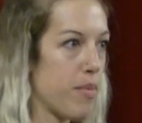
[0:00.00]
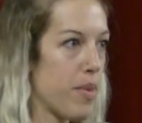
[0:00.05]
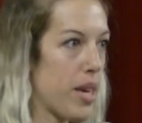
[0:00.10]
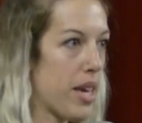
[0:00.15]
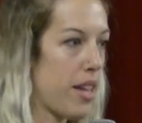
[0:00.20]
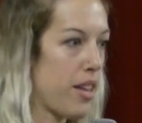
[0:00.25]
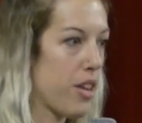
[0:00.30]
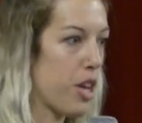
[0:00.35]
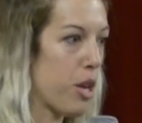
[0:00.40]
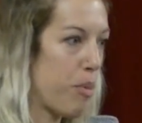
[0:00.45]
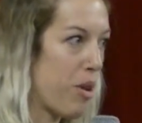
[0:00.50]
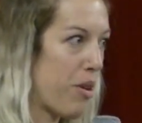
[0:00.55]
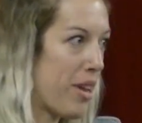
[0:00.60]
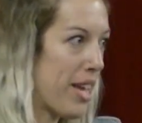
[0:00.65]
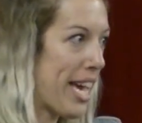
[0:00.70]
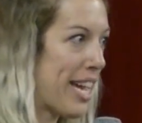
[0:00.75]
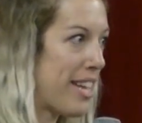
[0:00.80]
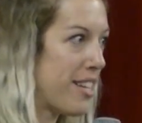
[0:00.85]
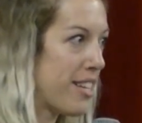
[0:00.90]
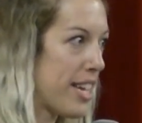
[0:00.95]
can
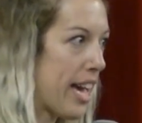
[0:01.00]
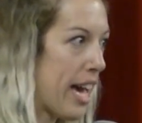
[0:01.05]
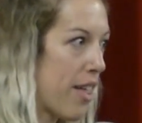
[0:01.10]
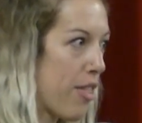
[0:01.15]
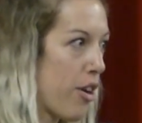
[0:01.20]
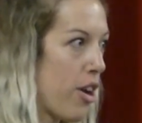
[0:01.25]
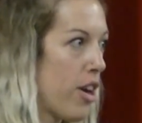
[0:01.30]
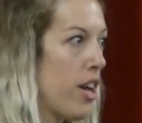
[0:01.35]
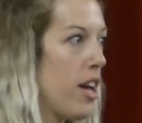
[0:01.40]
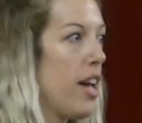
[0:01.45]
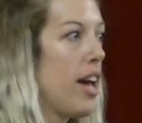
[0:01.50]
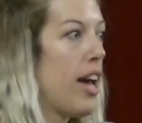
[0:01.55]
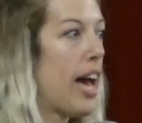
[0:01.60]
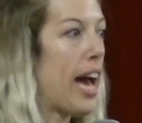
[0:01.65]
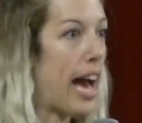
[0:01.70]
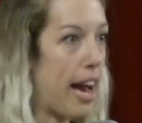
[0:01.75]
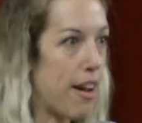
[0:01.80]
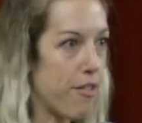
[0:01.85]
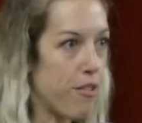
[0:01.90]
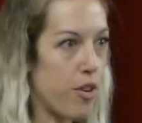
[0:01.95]
communicate together
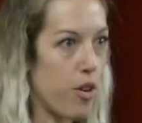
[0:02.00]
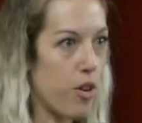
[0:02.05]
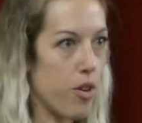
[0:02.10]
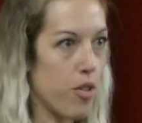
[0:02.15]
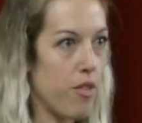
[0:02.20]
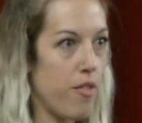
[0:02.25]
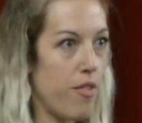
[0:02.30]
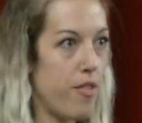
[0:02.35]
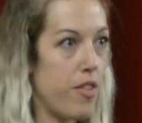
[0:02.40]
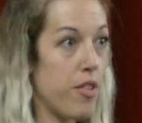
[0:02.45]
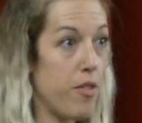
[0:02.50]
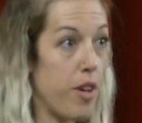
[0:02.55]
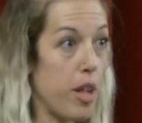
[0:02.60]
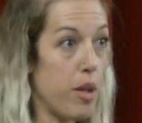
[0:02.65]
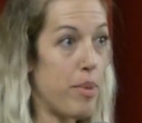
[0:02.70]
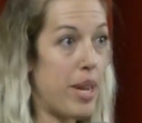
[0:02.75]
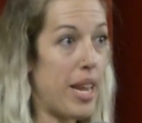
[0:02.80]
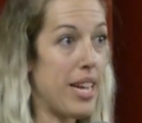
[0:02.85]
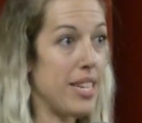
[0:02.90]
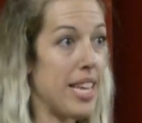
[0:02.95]
after the
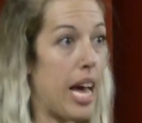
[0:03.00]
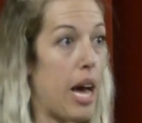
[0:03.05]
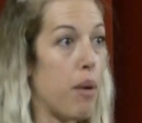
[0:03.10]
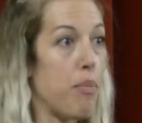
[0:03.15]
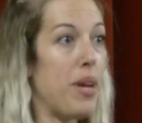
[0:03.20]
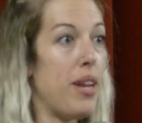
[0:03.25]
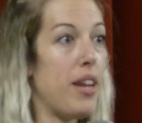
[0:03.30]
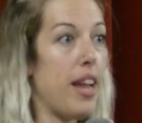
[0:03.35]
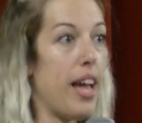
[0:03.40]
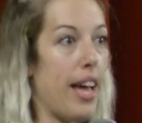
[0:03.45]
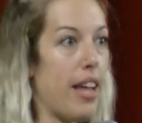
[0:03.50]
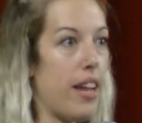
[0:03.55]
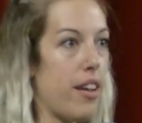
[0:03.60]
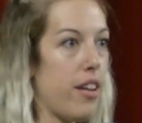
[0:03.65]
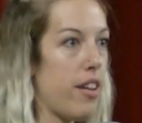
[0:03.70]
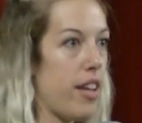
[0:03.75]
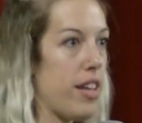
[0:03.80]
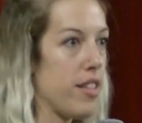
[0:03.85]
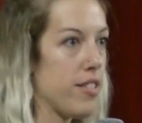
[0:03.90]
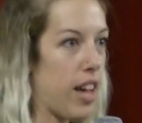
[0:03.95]
development has happened
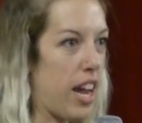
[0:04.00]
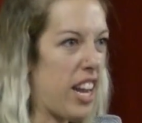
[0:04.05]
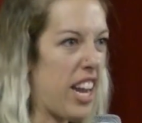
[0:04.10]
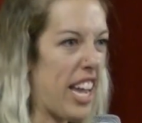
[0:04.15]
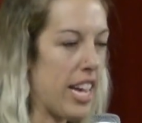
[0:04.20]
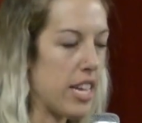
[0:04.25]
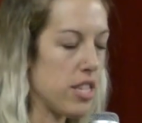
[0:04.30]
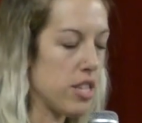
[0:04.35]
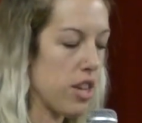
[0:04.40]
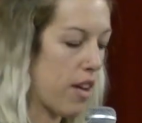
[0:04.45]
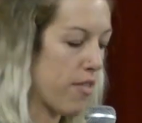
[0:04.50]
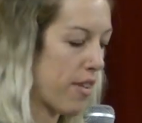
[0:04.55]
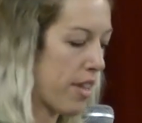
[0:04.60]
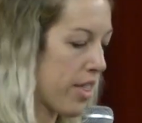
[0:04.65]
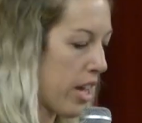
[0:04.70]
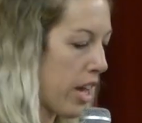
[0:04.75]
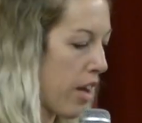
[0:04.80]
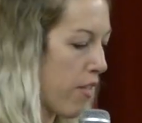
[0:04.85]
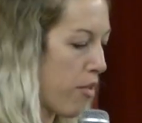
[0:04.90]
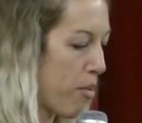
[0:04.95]
and it's kind of hands-off at
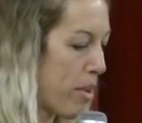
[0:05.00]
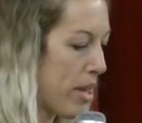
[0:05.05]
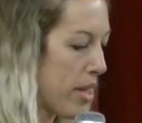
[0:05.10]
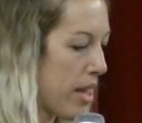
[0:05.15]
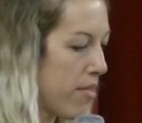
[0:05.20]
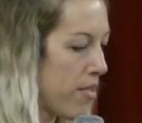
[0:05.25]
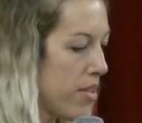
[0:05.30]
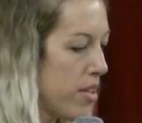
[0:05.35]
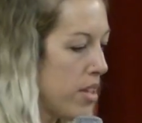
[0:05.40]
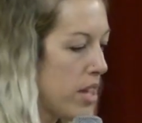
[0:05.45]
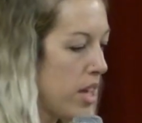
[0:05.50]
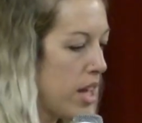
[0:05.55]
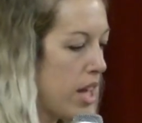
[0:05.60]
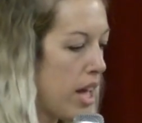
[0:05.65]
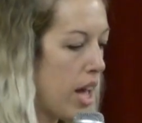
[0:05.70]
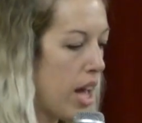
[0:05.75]
the government level.